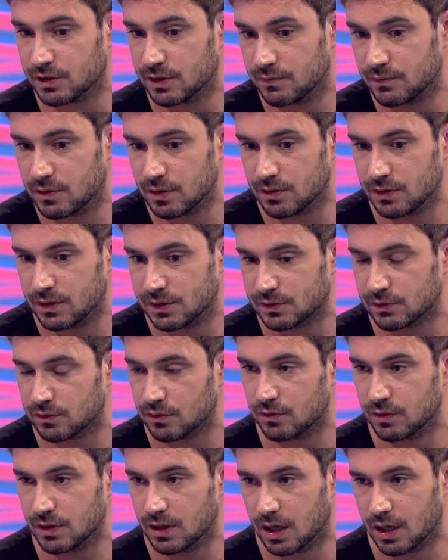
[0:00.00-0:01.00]
actually of doing this
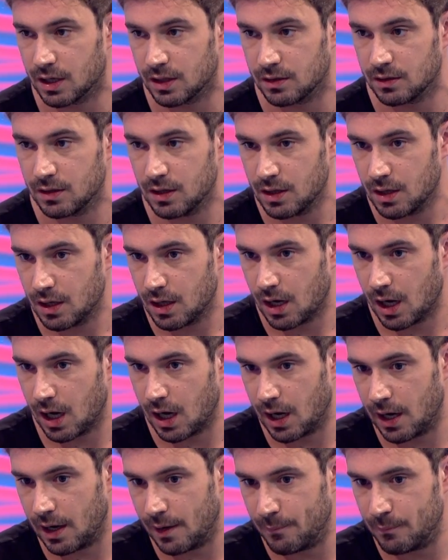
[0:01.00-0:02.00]
storyline. Yeah.
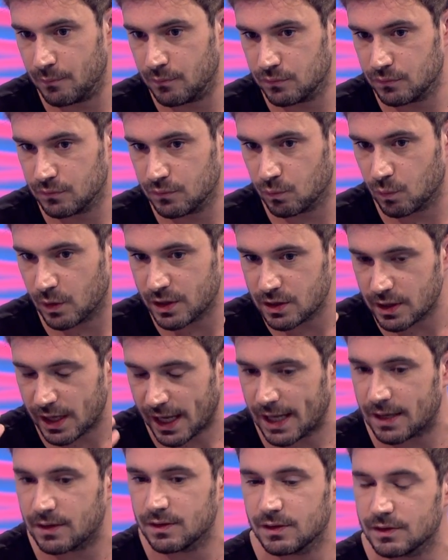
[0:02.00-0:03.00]
Um, when you're
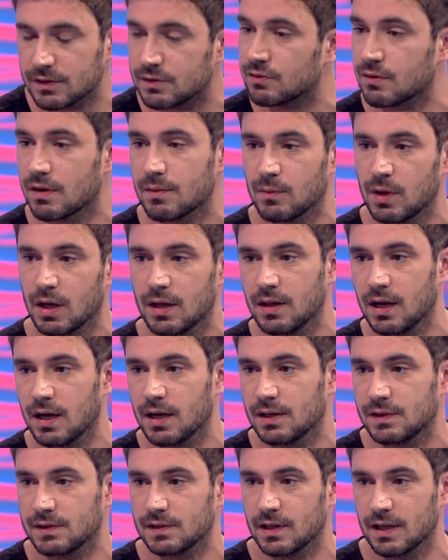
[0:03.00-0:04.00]
handed a script like
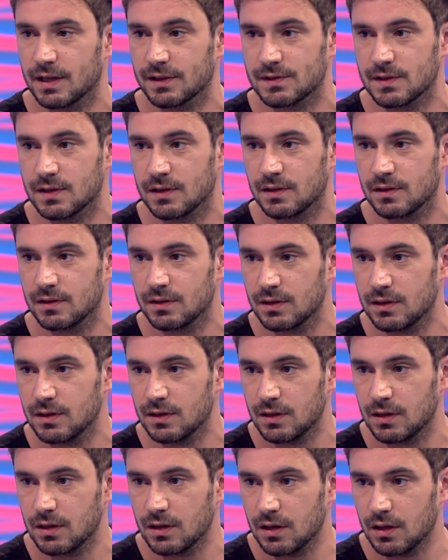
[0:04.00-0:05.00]
that as an actor,
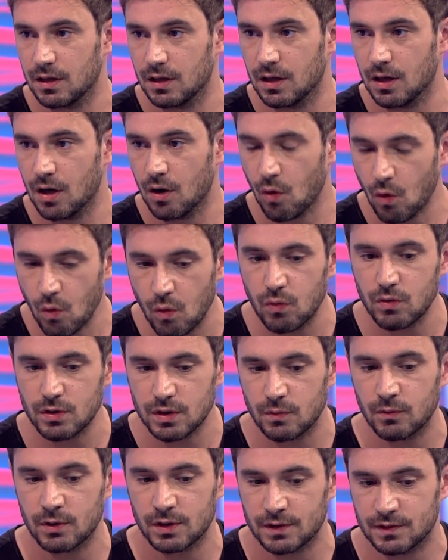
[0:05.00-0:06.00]
all
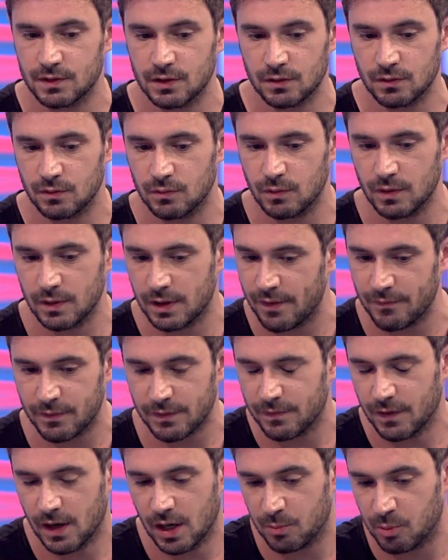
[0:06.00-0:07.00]
you want to do with every
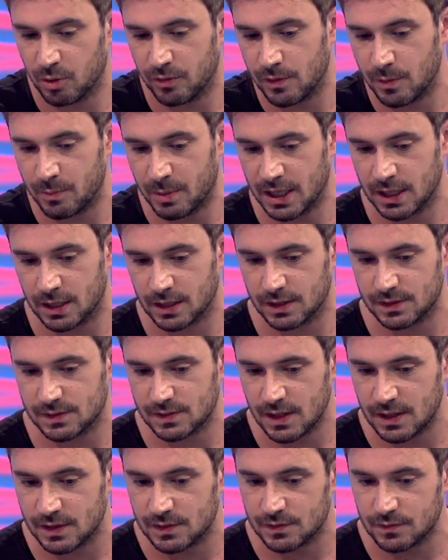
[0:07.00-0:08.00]
fibre of your being
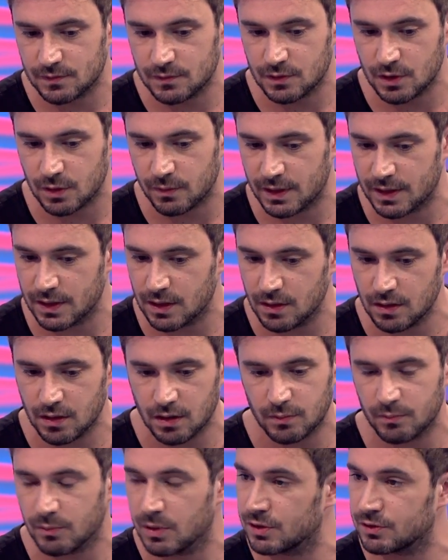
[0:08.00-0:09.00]
is is do it the
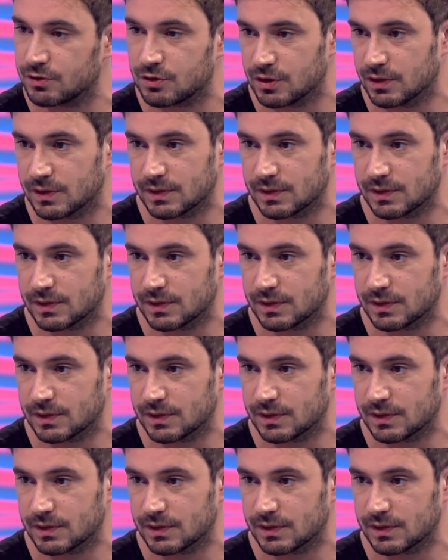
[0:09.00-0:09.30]
utmost